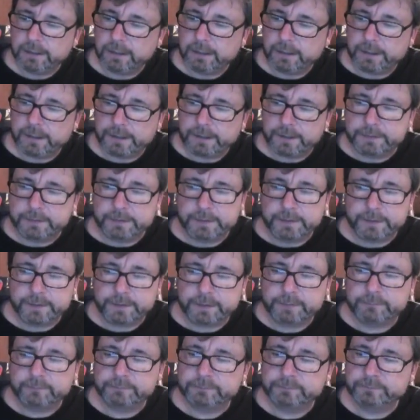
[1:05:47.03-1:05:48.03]
And
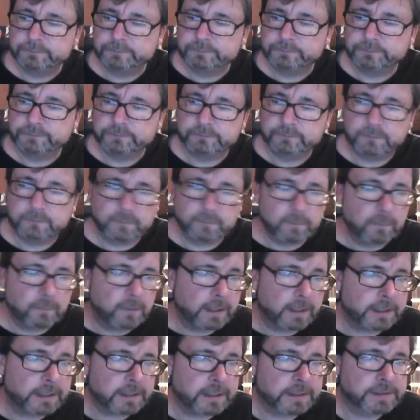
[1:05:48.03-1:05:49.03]

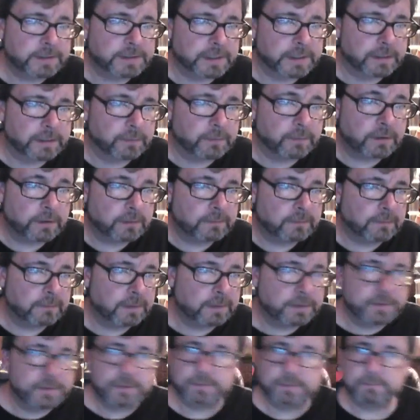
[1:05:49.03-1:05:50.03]
like I say,
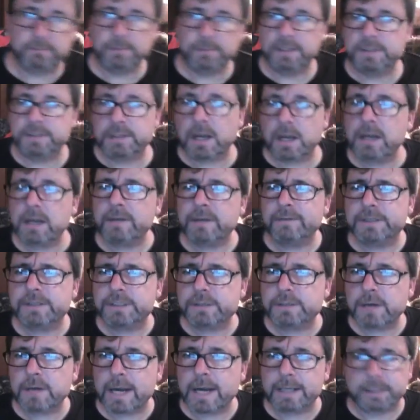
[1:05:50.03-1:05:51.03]
it's kind of
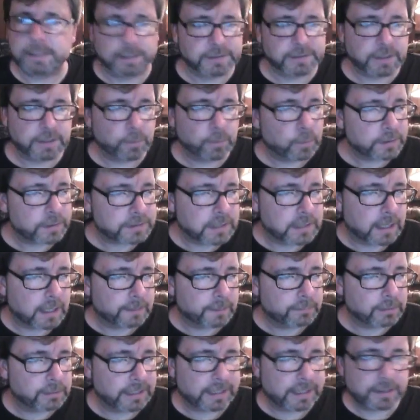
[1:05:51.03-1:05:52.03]
distracting. So I was
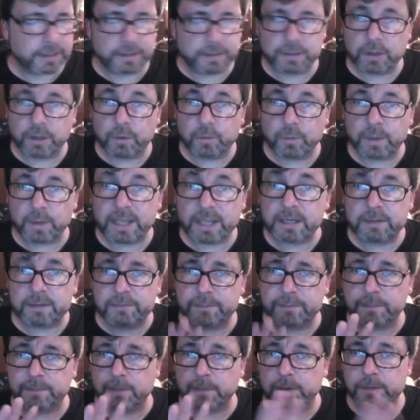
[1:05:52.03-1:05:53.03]
not planning to go any
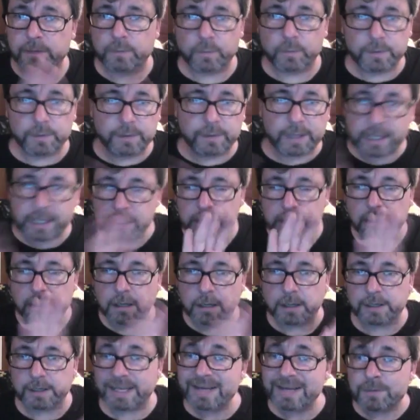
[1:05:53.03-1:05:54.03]
further with
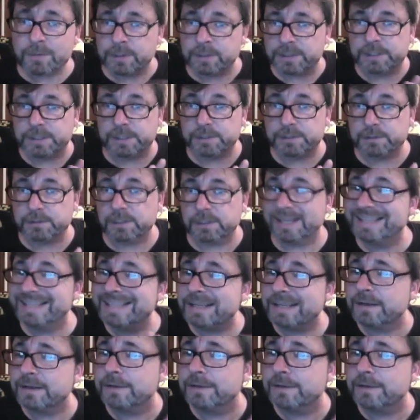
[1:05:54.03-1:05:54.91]
anyone's history that didn't